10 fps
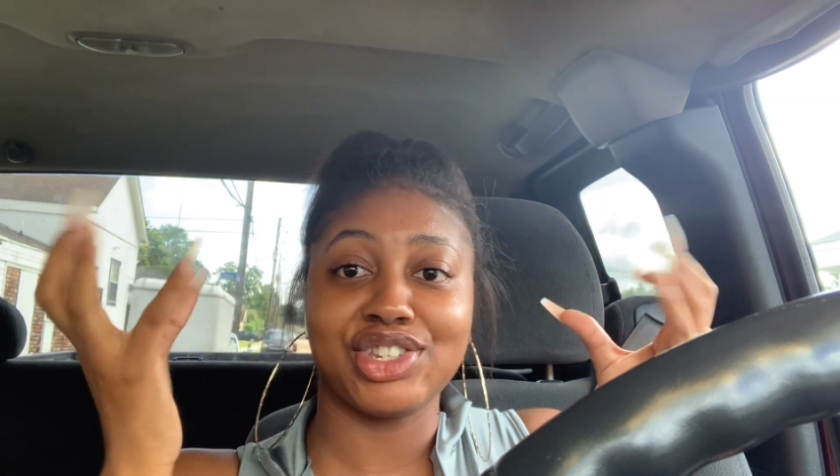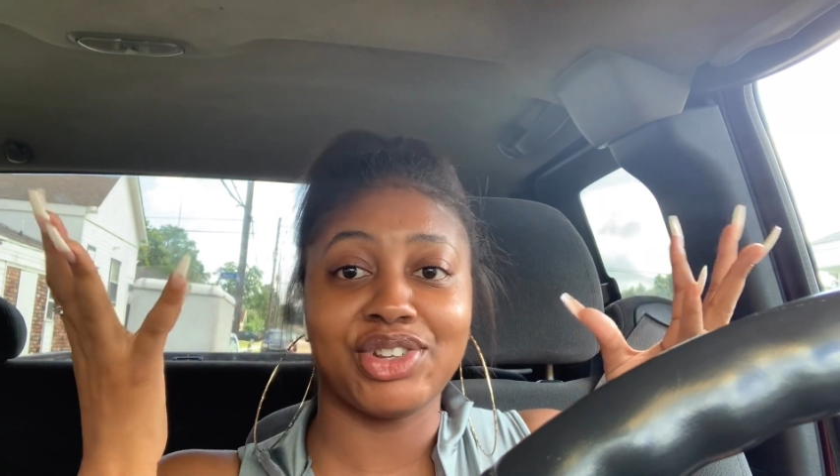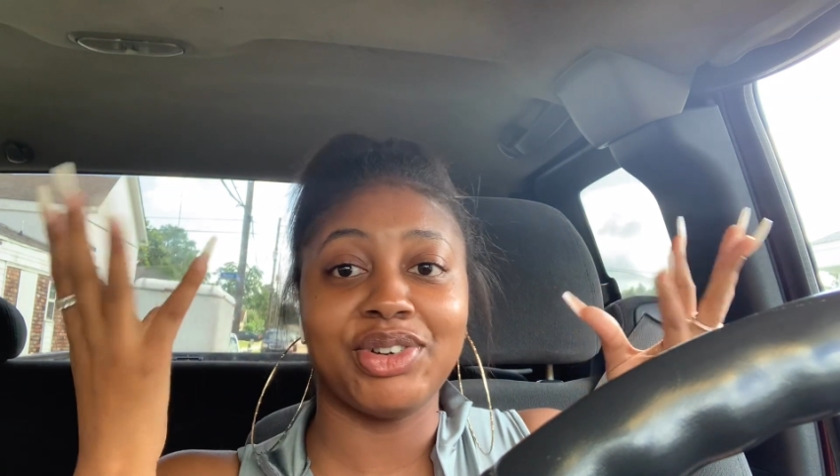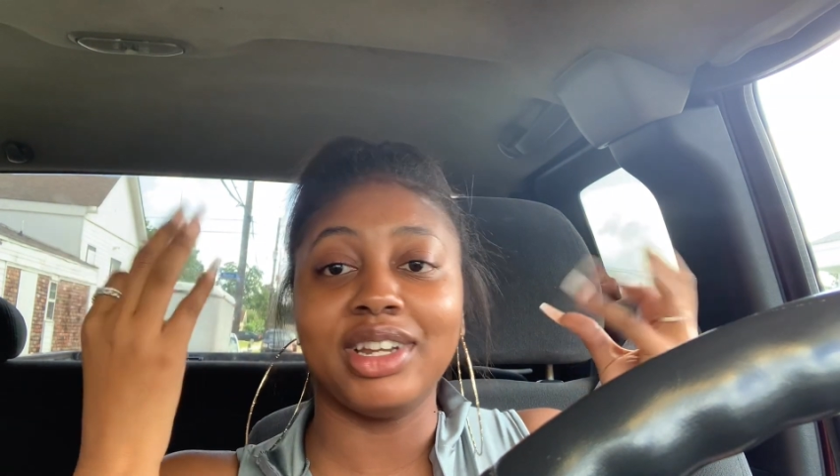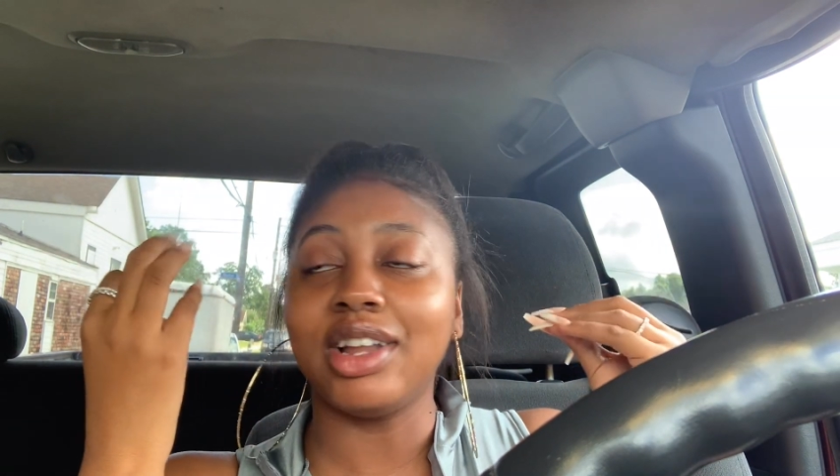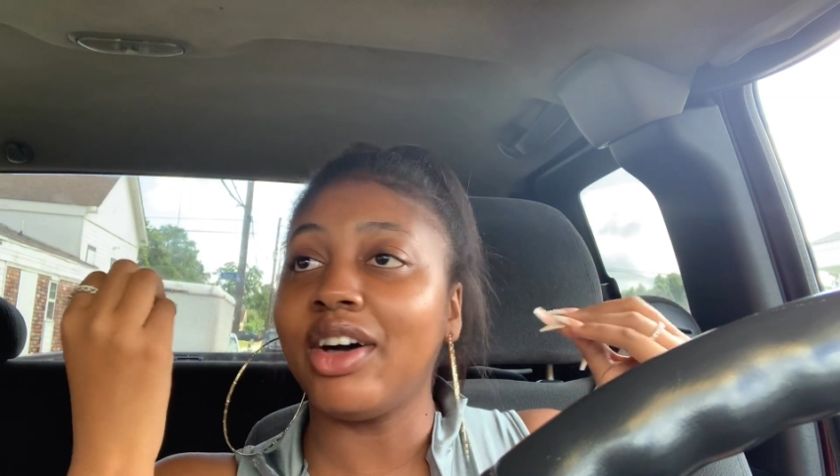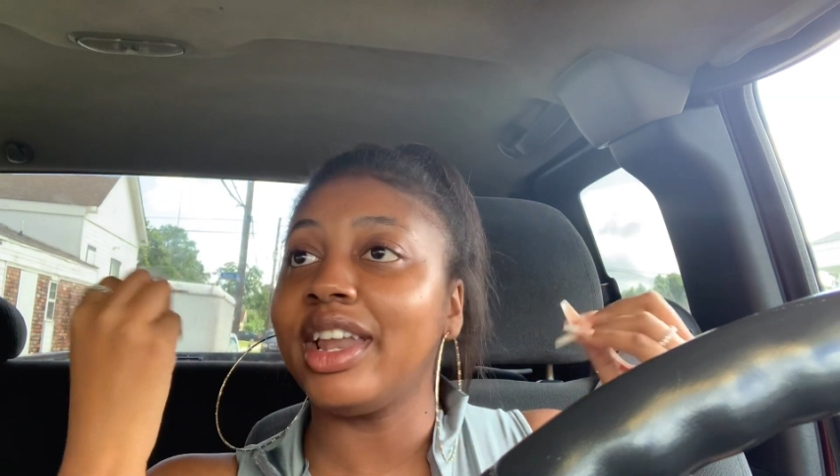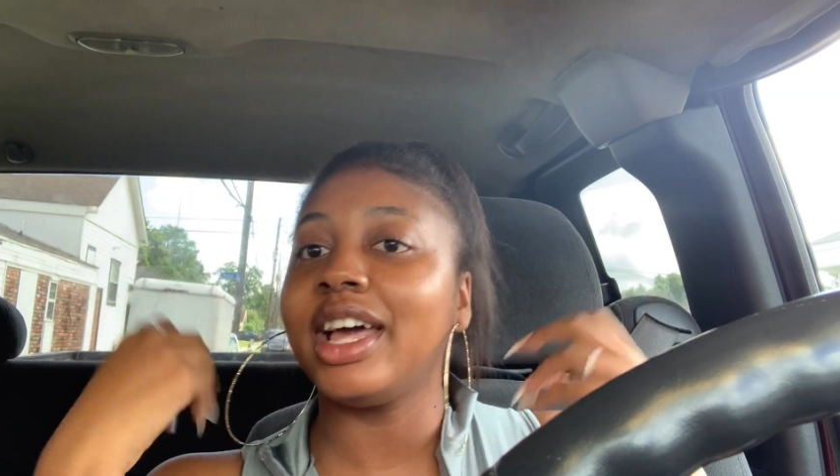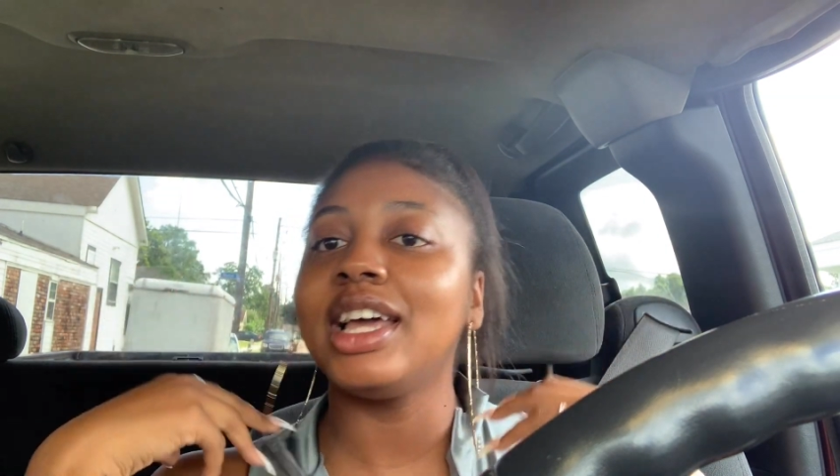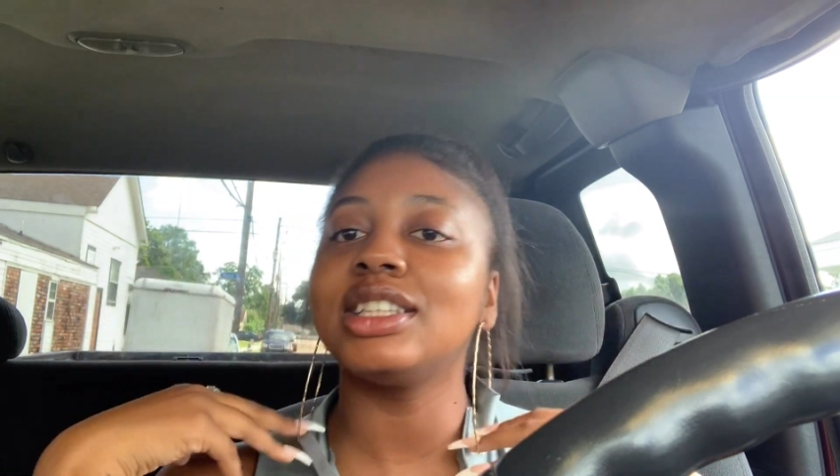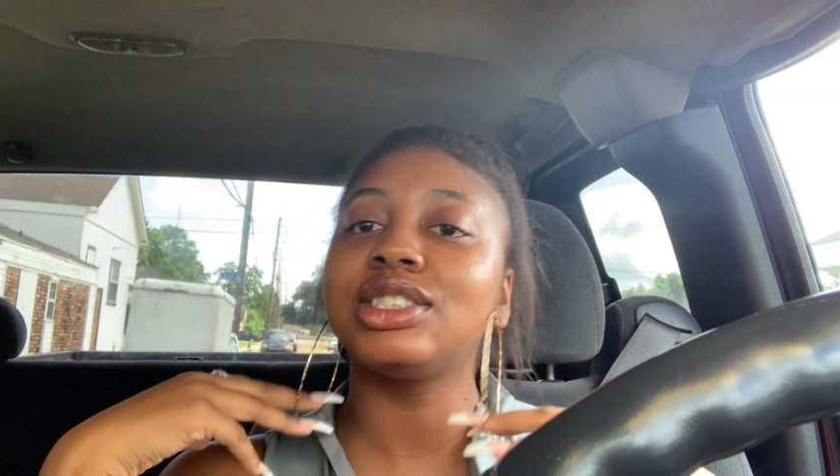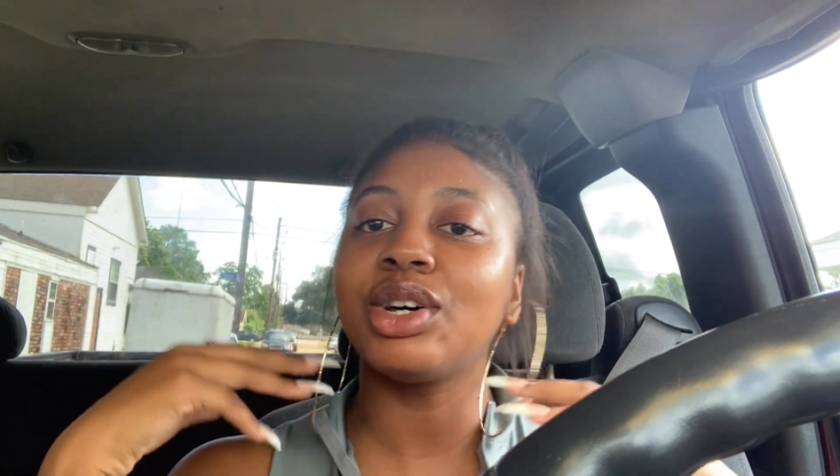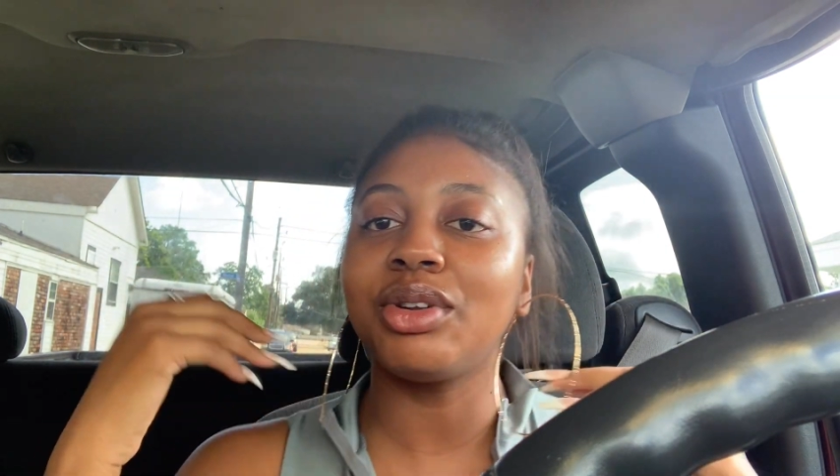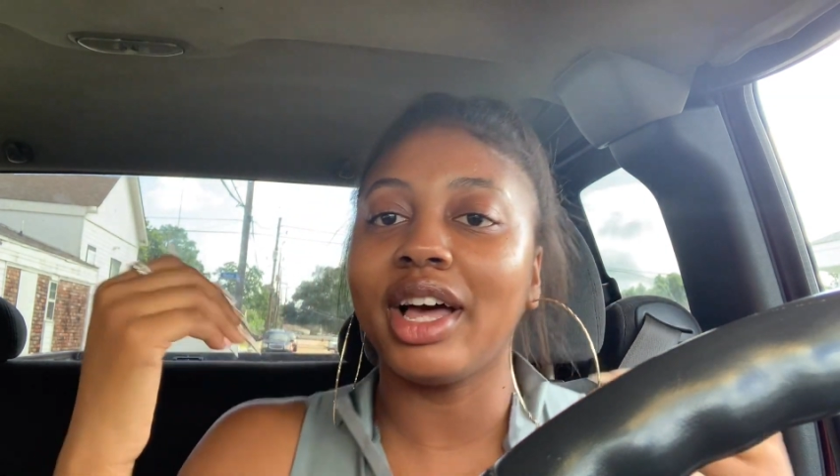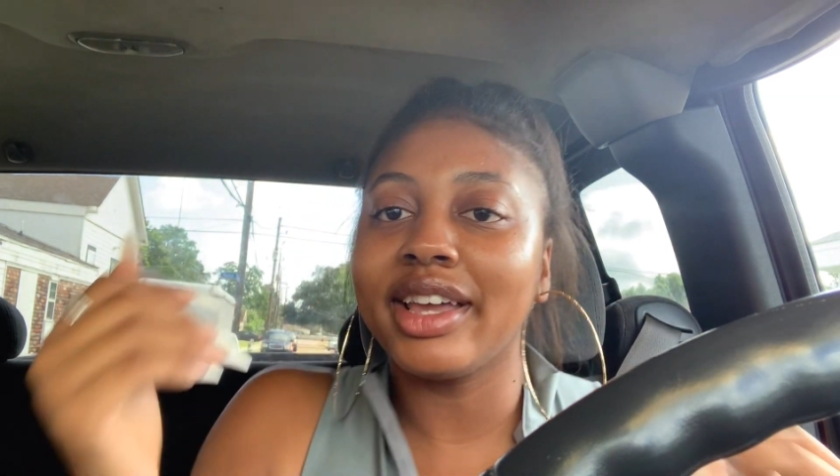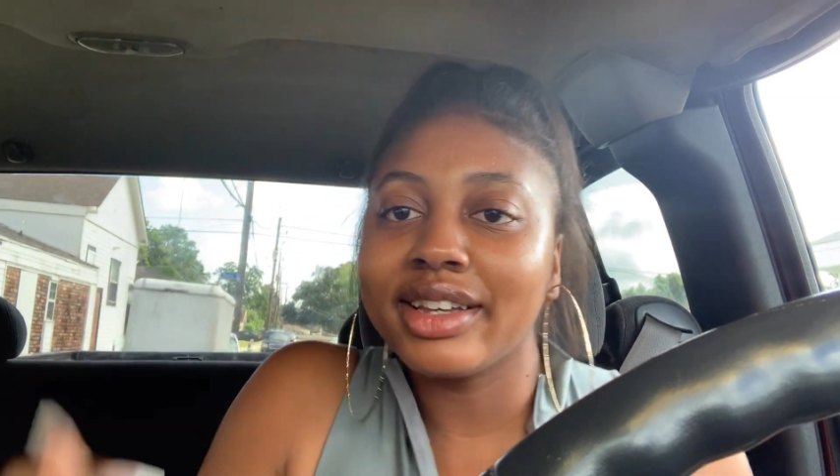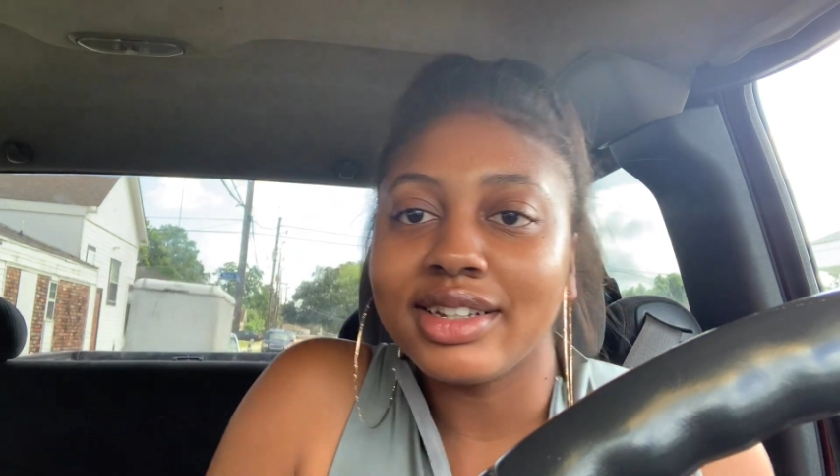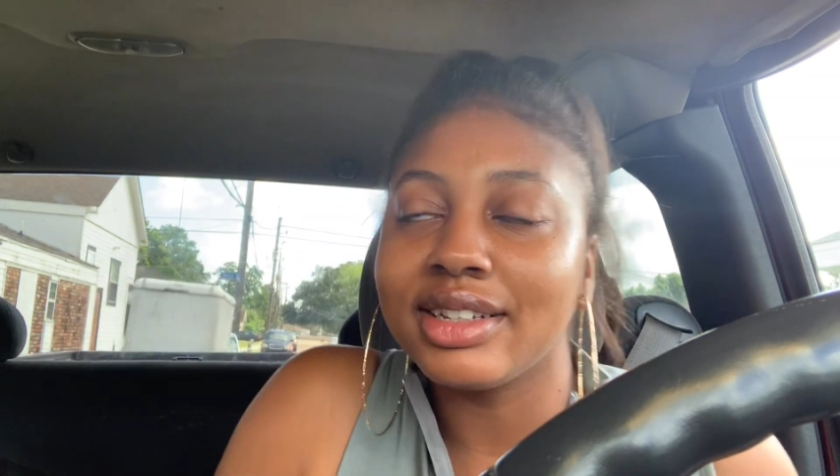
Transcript: on and all that. So like,